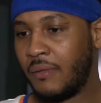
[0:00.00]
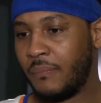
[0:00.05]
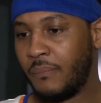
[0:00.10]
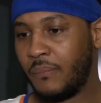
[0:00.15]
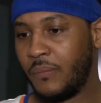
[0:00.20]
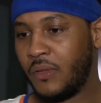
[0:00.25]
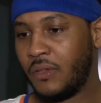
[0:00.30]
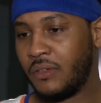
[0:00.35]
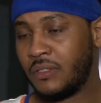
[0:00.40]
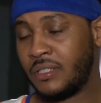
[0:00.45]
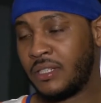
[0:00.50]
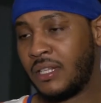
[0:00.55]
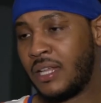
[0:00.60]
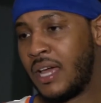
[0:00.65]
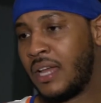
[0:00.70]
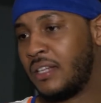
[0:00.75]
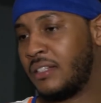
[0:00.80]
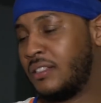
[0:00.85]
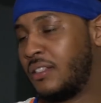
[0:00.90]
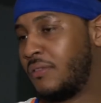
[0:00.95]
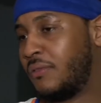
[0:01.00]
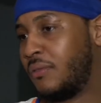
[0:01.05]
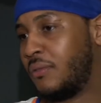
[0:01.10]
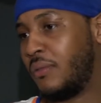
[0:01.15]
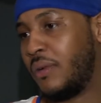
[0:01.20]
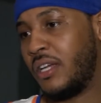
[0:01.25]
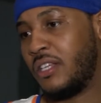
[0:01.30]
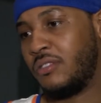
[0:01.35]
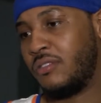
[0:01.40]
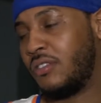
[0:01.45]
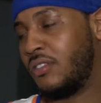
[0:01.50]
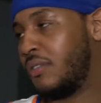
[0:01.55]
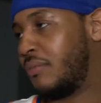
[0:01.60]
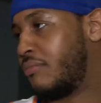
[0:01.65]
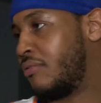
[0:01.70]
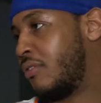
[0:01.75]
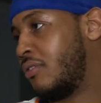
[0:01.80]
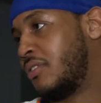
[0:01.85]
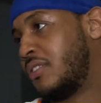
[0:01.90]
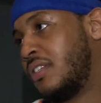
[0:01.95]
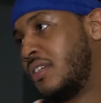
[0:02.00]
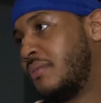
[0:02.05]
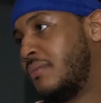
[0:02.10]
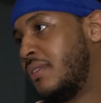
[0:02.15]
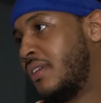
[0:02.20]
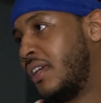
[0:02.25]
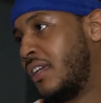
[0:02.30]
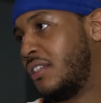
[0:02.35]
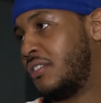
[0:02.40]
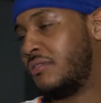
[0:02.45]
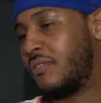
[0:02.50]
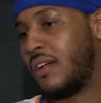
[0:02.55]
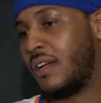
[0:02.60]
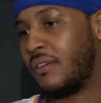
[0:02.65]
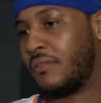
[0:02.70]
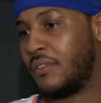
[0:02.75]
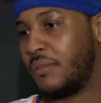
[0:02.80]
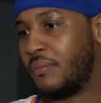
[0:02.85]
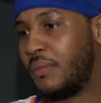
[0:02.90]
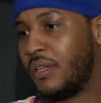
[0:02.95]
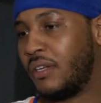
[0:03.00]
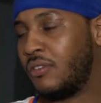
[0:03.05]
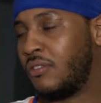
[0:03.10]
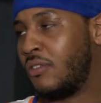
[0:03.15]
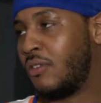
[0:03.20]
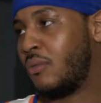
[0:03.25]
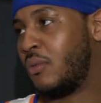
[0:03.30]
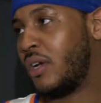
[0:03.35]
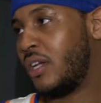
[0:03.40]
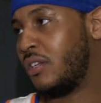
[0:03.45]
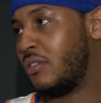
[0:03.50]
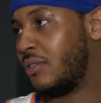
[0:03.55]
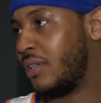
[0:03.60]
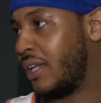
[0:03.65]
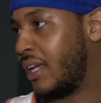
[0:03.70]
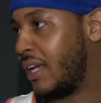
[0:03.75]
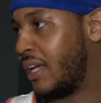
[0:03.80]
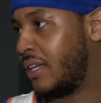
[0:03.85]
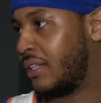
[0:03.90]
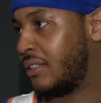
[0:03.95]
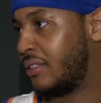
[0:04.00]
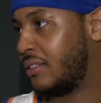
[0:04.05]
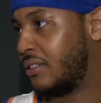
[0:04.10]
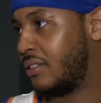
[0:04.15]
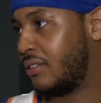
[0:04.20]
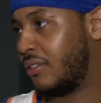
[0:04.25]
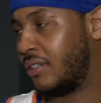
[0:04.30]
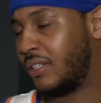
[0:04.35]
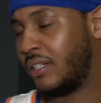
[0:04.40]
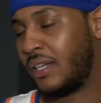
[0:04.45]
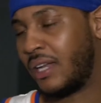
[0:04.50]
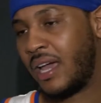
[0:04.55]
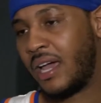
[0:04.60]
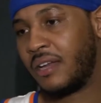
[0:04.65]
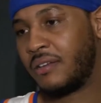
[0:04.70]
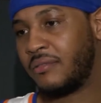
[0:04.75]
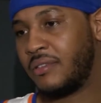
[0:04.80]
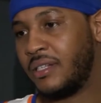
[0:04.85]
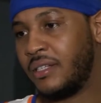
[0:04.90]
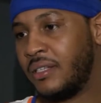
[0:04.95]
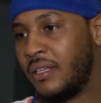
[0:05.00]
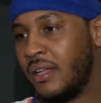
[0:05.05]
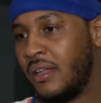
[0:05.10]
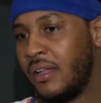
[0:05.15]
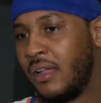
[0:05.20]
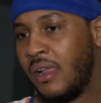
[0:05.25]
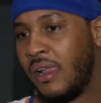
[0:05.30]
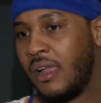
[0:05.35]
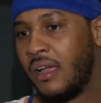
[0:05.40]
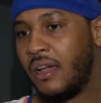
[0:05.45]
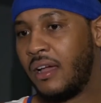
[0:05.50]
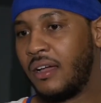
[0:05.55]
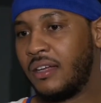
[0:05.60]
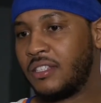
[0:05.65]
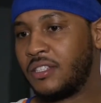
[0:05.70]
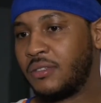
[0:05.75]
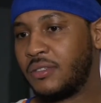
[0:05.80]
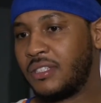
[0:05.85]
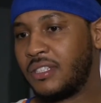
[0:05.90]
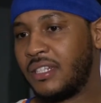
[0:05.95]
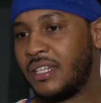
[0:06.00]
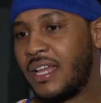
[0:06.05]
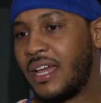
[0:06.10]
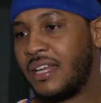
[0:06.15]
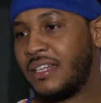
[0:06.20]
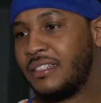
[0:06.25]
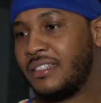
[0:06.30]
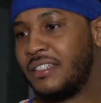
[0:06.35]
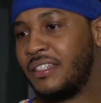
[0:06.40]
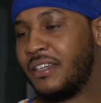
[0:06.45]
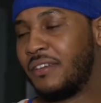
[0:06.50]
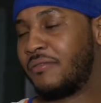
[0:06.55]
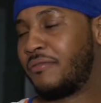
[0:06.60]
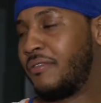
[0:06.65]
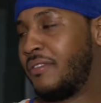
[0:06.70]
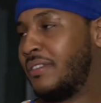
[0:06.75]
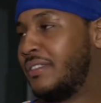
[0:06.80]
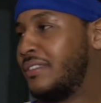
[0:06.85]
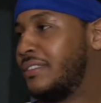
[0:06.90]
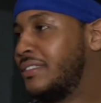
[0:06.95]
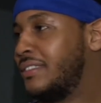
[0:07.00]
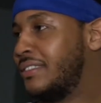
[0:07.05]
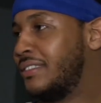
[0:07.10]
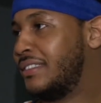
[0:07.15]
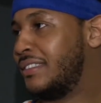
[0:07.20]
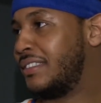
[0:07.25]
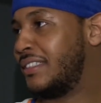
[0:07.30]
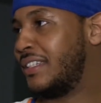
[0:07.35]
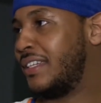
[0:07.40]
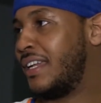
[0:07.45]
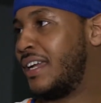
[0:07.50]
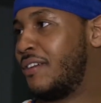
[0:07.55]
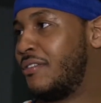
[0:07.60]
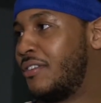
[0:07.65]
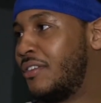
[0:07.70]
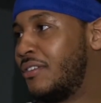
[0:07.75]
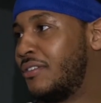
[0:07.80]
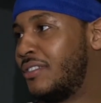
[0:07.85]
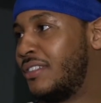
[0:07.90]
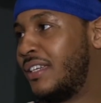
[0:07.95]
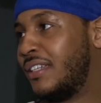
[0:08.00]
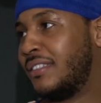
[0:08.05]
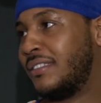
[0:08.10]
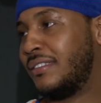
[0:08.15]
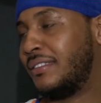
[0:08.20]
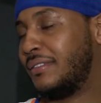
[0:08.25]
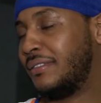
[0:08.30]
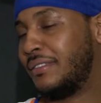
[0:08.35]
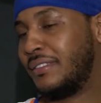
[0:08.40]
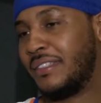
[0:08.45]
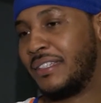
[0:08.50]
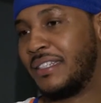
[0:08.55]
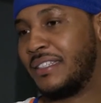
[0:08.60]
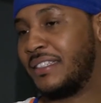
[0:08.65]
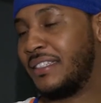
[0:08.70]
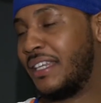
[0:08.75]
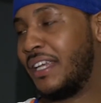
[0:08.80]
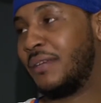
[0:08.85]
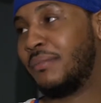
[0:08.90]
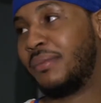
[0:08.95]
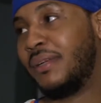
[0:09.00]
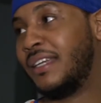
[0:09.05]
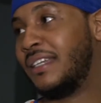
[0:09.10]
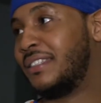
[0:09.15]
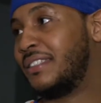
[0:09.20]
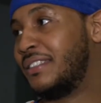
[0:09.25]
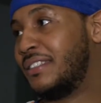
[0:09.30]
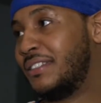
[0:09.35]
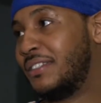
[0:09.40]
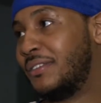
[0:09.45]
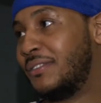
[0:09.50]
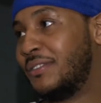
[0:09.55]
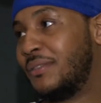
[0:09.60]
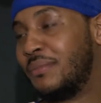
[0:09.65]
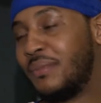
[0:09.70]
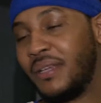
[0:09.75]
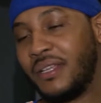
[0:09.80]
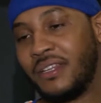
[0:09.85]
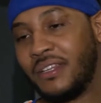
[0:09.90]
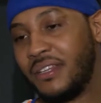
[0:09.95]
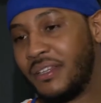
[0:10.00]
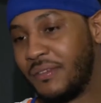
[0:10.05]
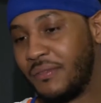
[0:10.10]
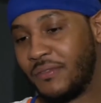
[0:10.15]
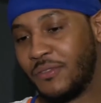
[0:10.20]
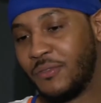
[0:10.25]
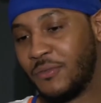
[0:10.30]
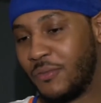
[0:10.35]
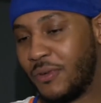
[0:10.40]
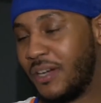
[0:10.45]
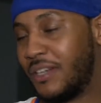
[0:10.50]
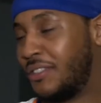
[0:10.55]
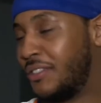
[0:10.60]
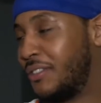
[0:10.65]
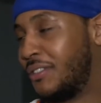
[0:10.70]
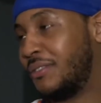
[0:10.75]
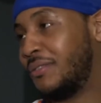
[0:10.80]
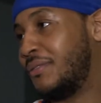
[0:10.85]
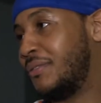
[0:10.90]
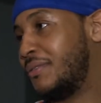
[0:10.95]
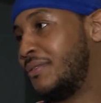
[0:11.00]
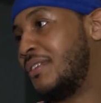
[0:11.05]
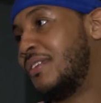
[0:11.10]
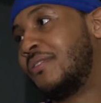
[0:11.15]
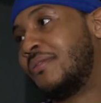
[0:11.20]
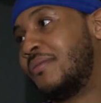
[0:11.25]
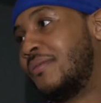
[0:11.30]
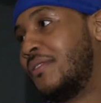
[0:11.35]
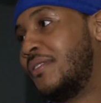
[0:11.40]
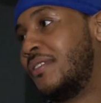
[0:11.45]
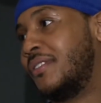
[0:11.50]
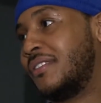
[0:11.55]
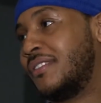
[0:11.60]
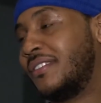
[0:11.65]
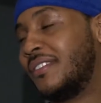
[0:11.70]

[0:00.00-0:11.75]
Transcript: It's a lot of different ways you can approach the NBA draft depending on where you land, in the lottery. So it's a lot of different scenarios that can take place, depending if you 1, 2, 3, or 4.